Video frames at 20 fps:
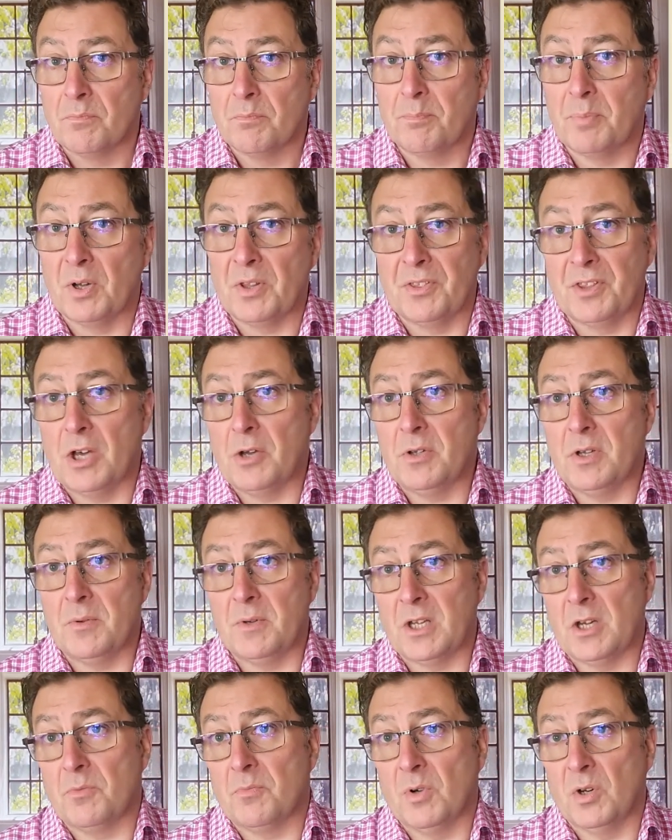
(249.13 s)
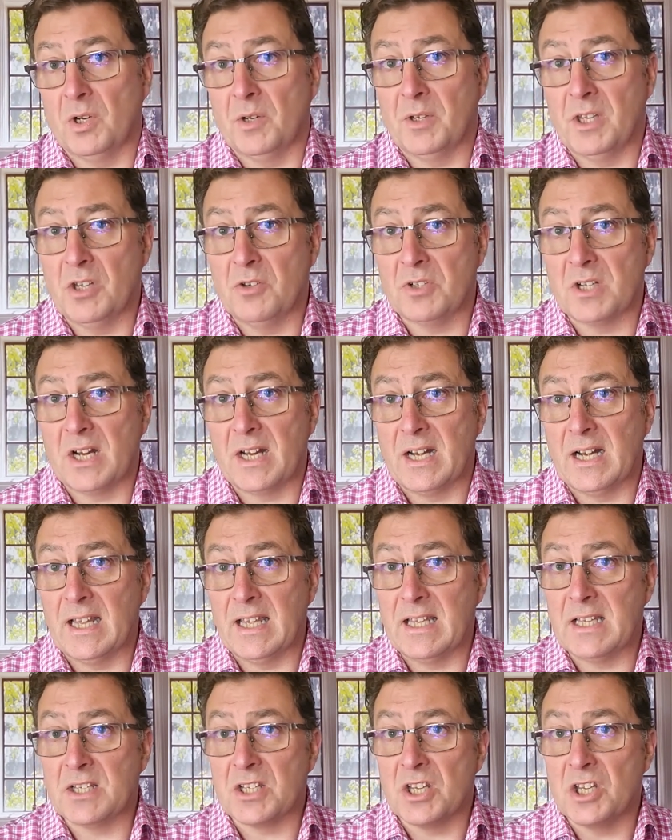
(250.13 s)
But though you don't want to use any
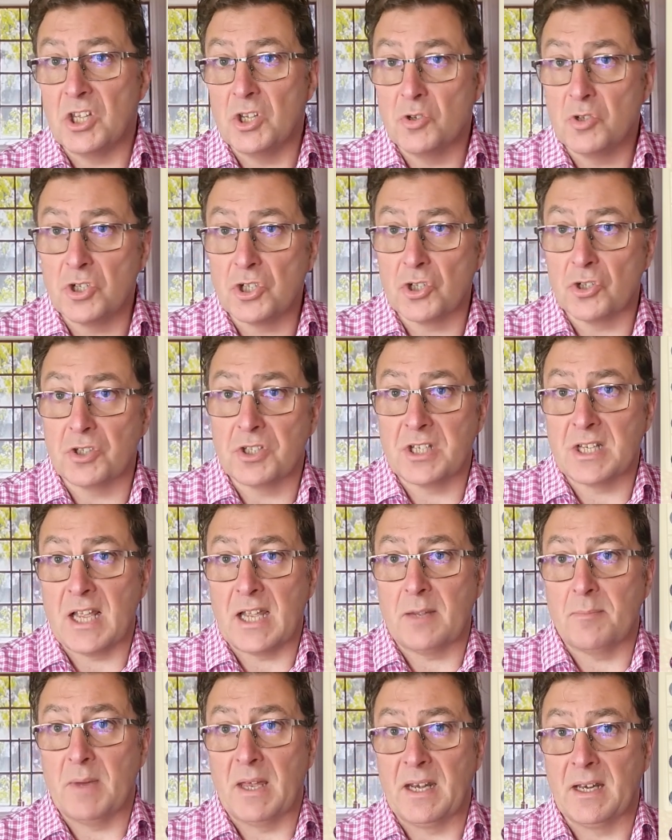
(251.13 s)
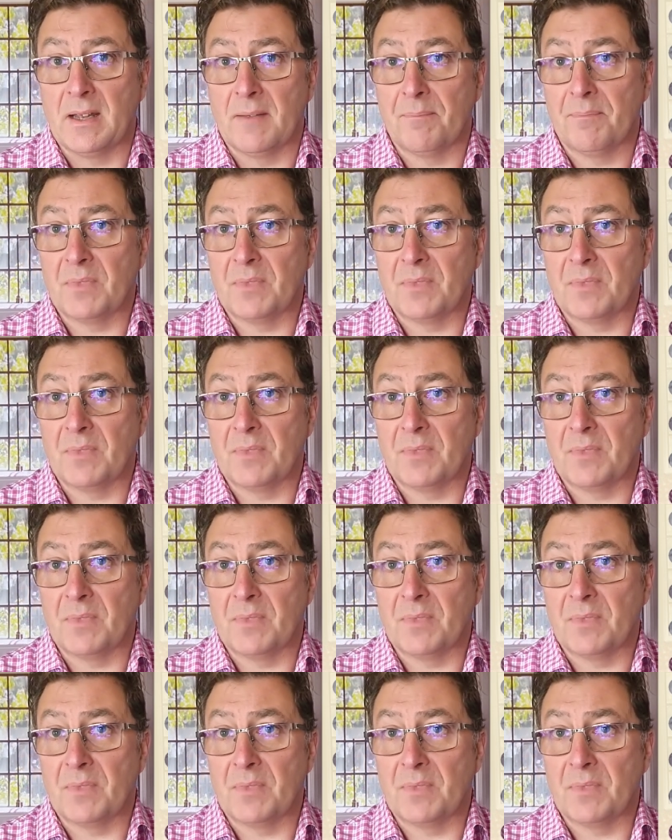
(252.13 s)
leads, you should segment.